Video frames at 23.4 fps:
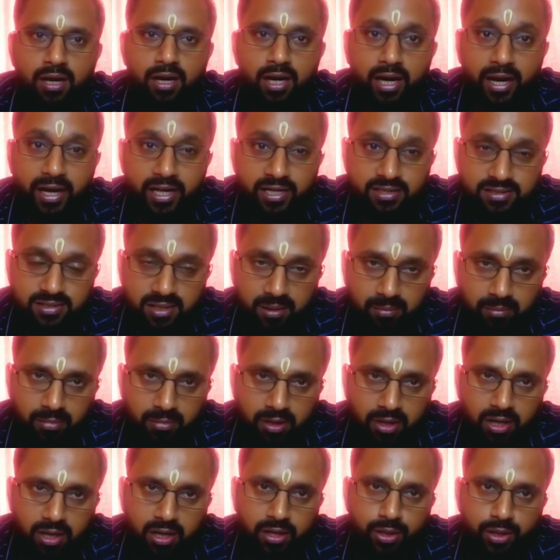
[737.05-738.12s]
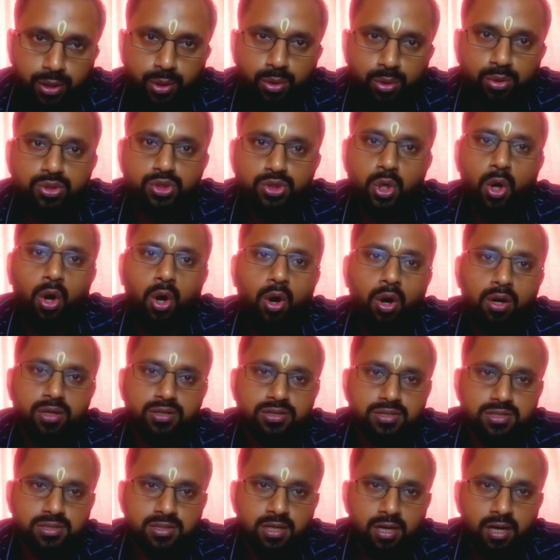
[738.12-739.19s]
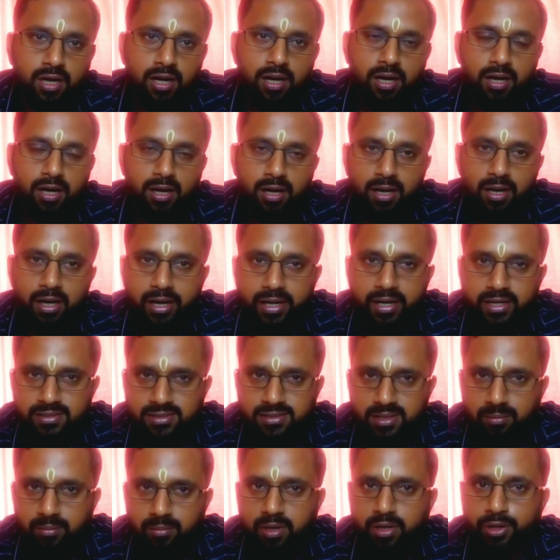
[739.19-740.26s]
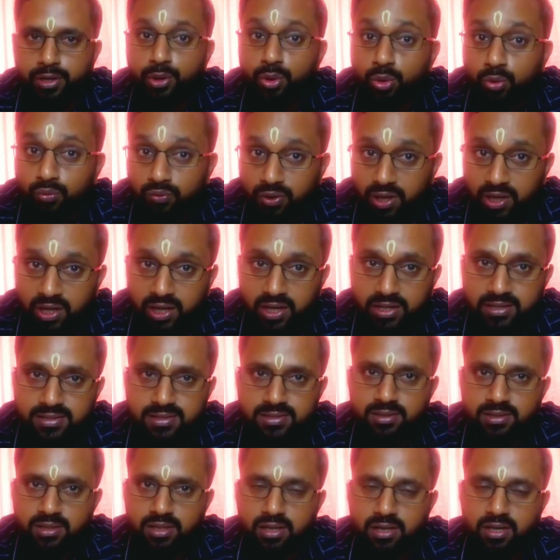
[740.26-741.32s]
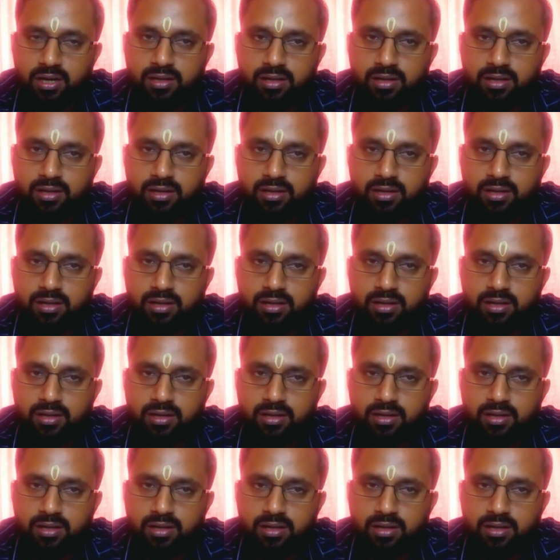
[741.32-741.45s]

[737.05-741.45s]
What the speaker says: learning some new songs, learning some new words.